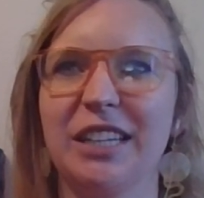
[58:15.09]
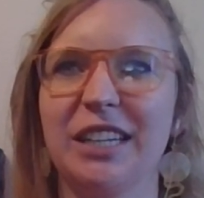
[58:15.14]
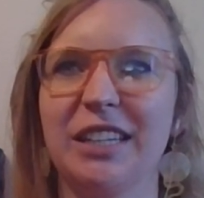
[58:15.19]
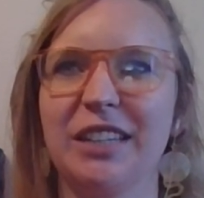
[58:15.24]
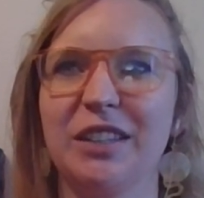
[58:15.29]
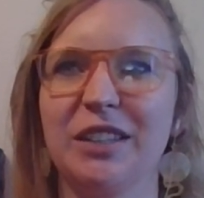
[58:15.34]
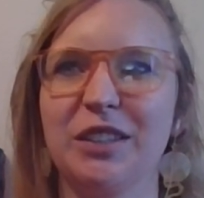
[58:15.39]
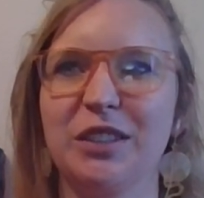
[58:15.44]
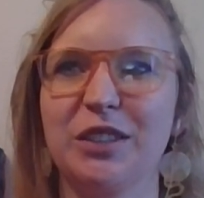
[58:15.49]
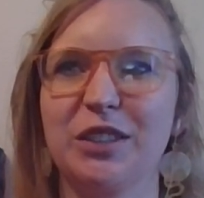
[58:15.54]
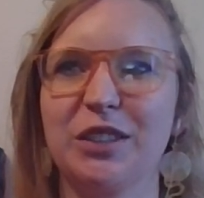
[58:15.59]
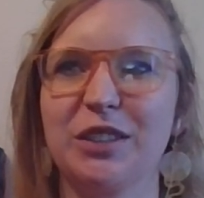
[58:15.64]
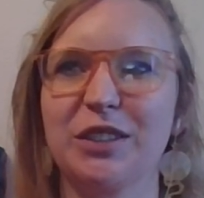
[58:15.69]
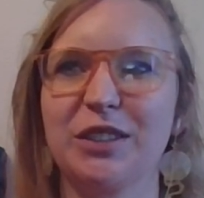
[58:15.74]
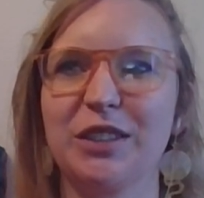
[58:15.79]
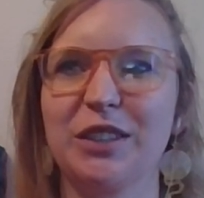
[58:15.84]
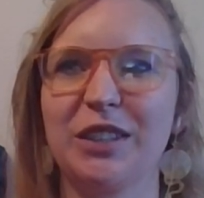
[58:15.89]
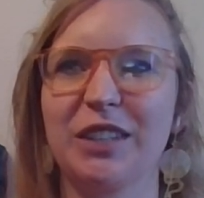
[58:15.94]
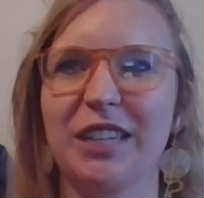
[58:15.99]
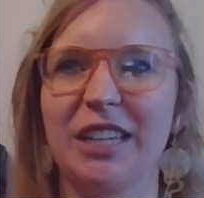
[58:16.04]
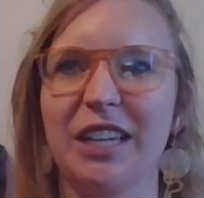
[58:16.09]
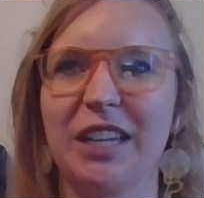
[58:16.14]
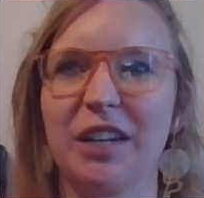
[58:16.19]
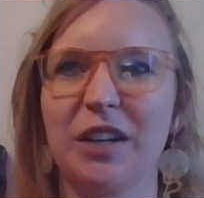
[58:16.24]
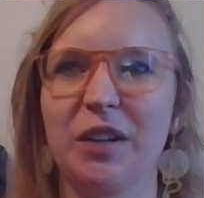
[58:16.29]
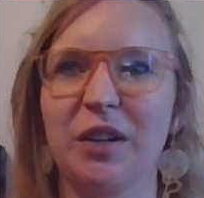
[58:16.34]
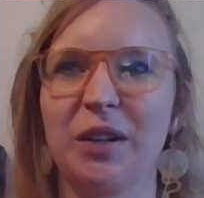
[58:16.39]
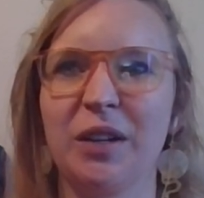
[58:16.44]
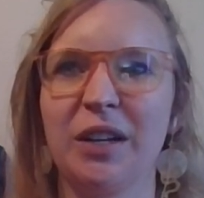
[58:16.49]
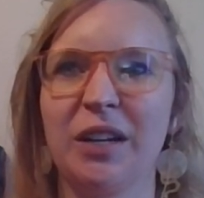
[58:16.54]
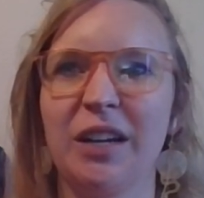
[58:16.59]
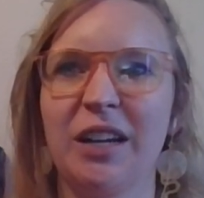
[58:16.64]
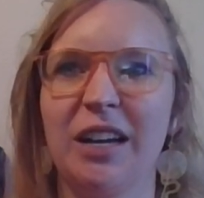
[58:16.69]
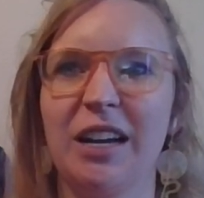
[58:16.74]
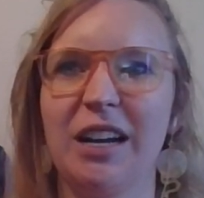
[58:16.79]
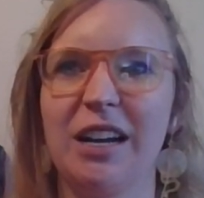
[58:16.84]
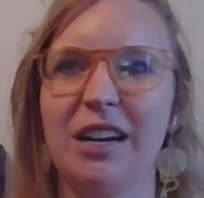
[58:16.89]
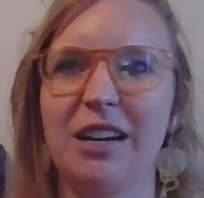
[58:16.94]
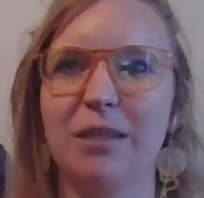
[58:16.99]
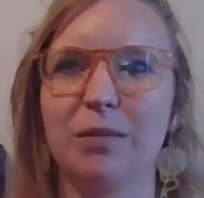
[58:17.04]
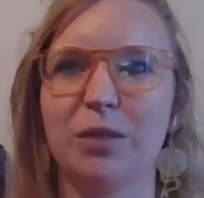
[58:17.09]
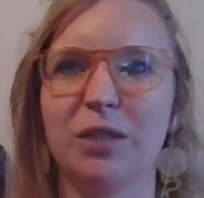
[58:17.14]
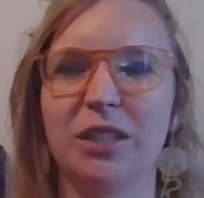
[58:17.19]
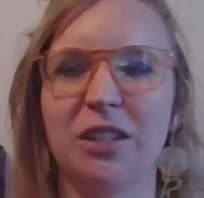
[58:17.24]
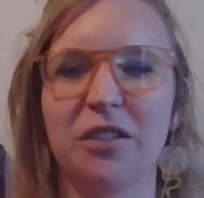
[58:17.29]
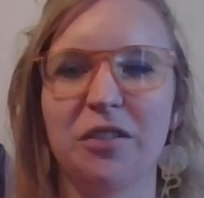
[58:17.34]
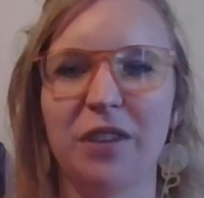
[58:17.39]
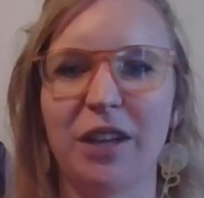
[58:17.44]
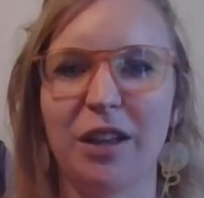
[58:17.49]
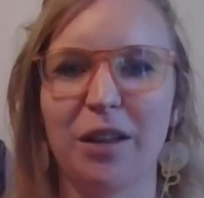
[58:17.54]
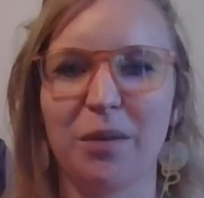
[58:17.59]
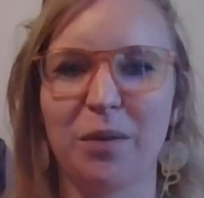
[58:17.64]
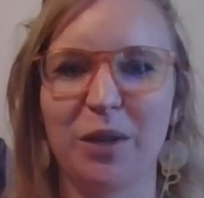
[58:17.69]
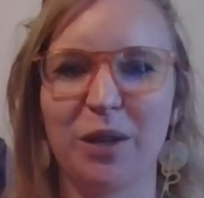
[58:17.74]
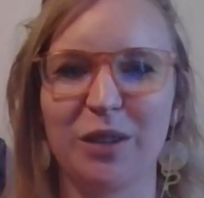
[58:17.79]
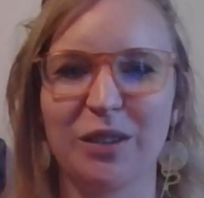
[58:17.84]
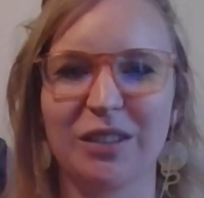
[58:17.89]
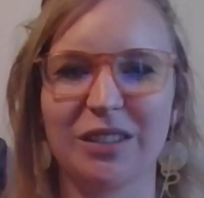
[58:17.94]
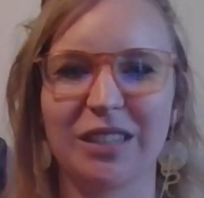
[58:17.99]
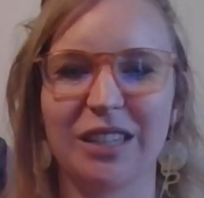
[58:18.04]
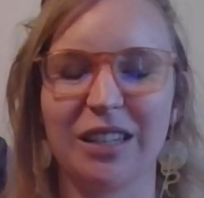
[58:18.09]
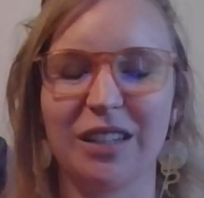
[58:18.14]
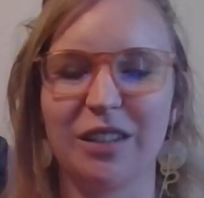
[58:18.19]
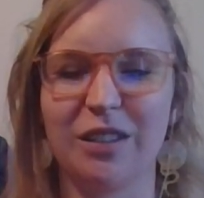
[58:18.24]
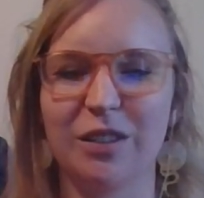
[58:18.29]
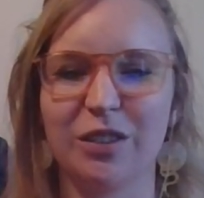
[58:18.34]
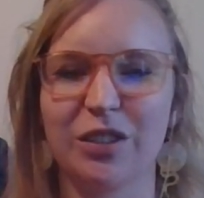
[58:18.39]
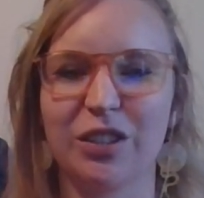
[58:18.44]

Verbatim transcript: and they're just looking um, to develop their skills.